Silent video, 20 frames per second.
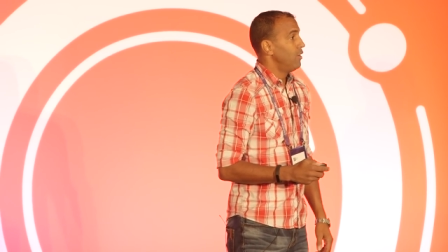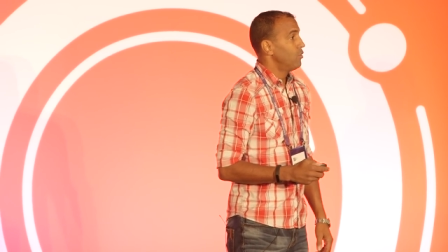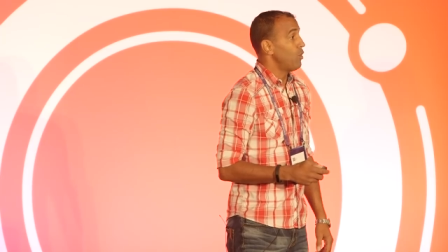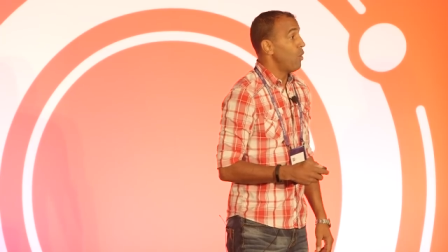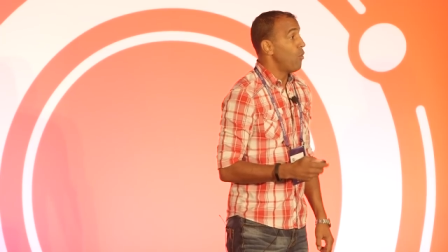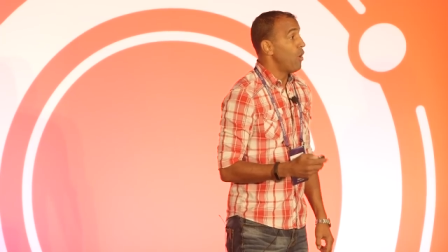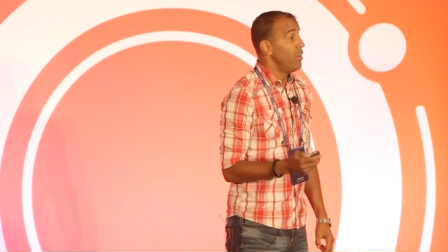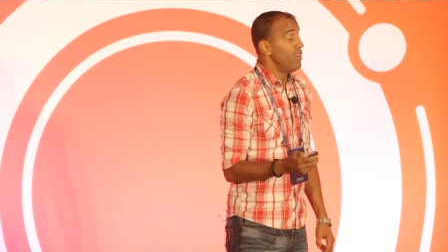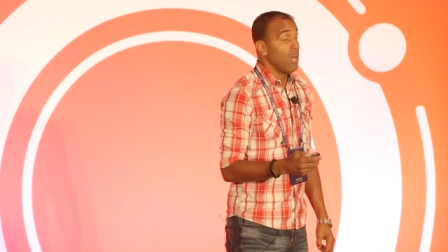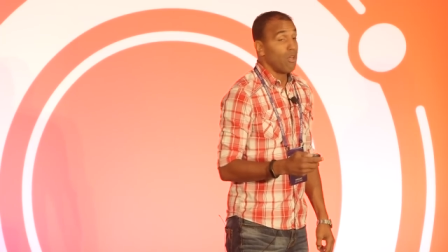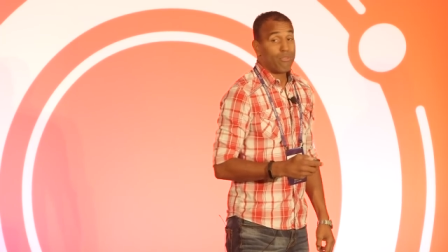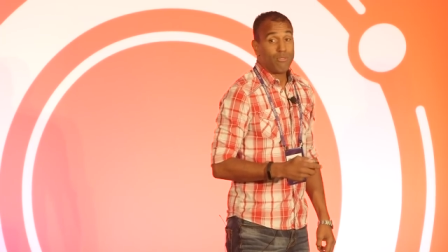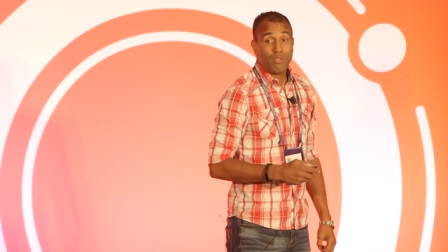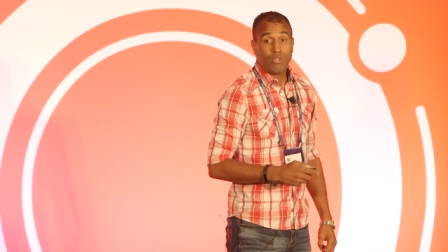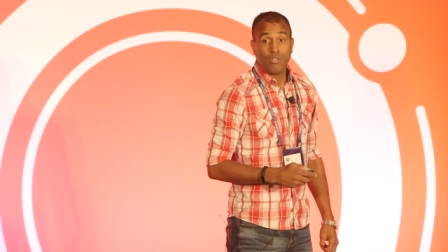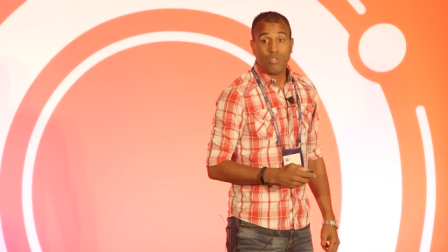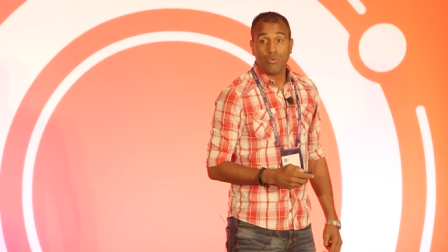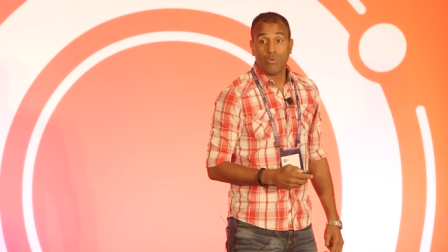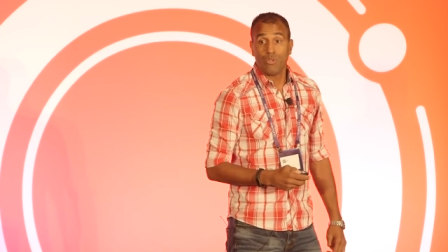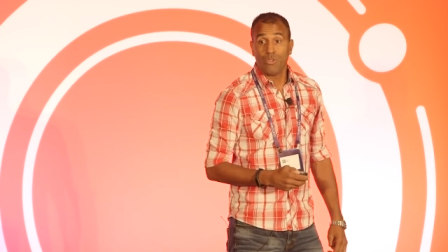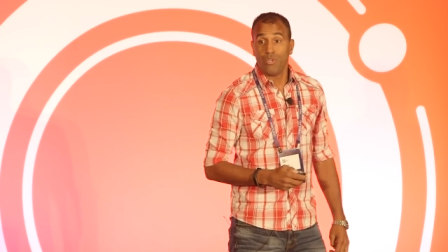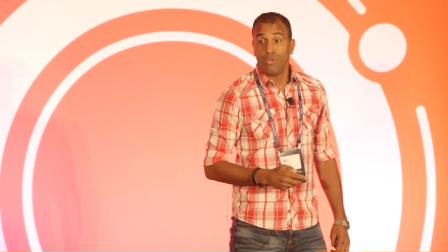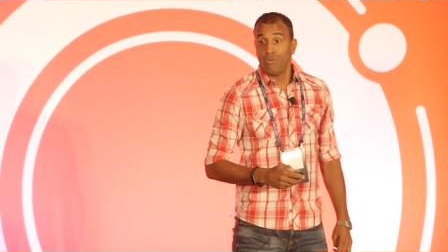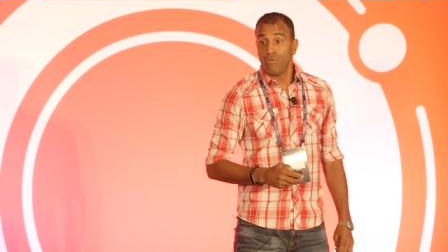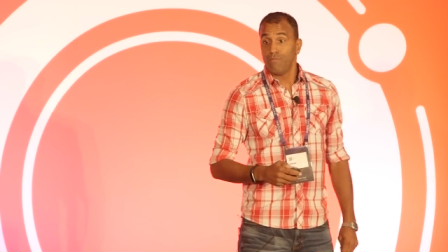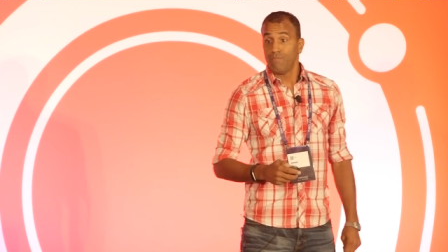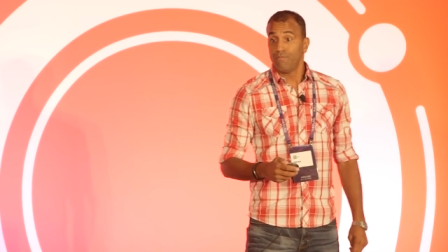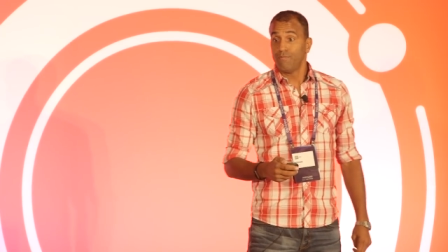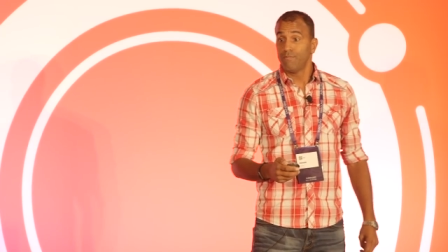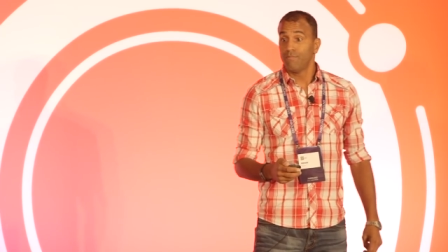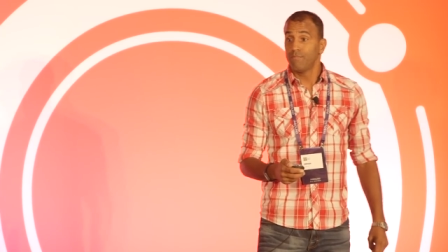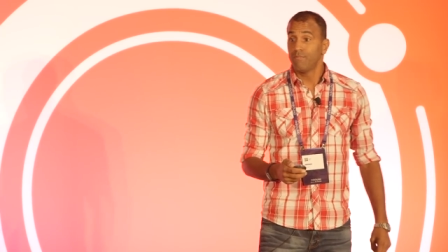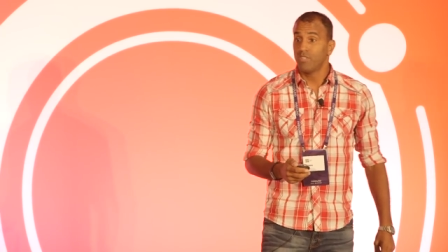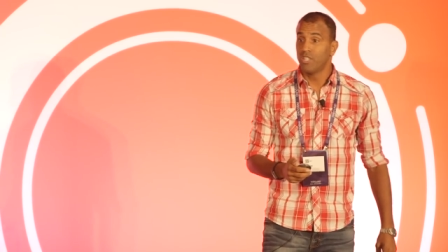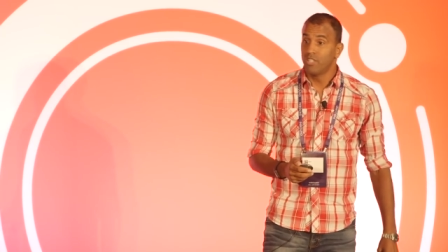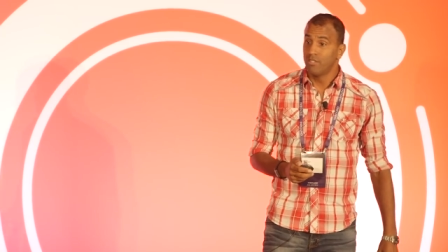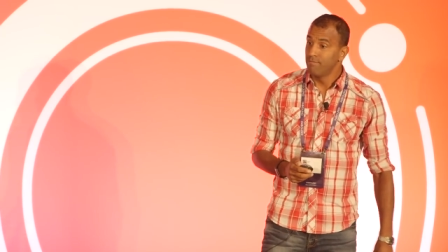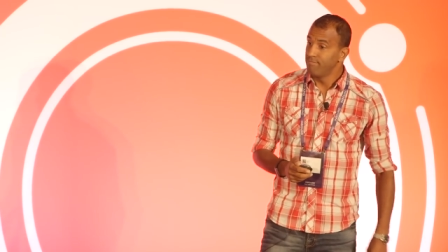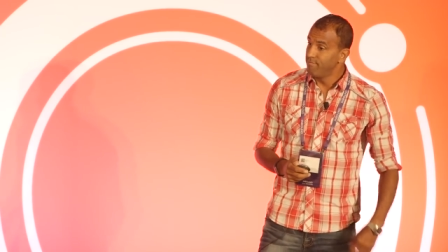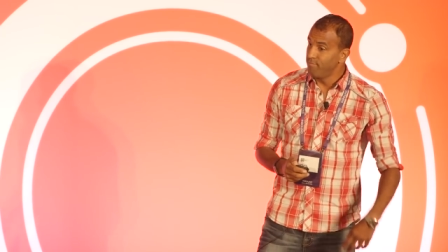So I want nothing to do with you.
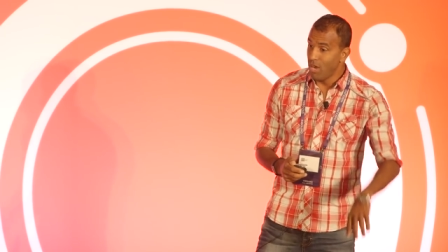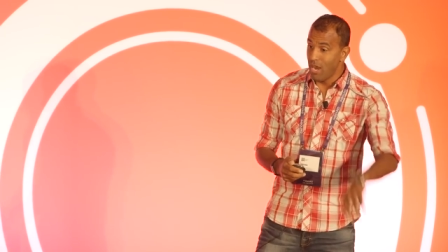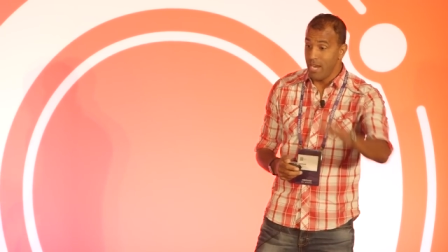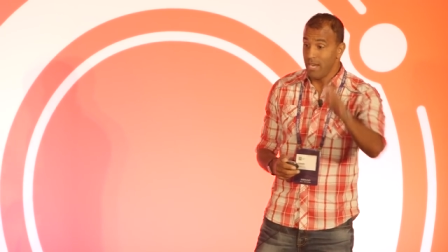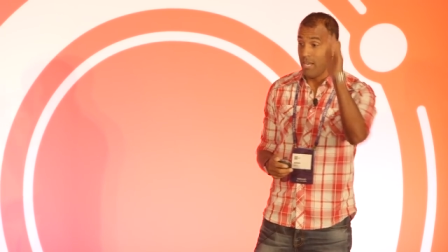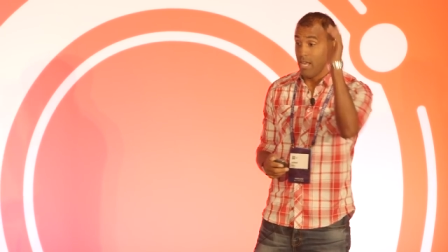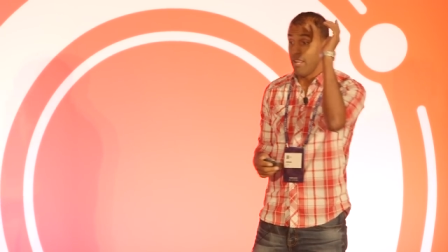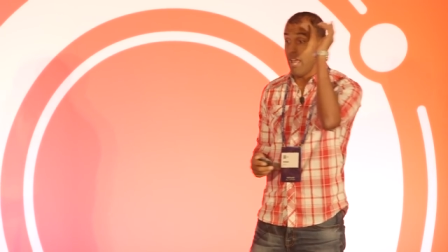Right?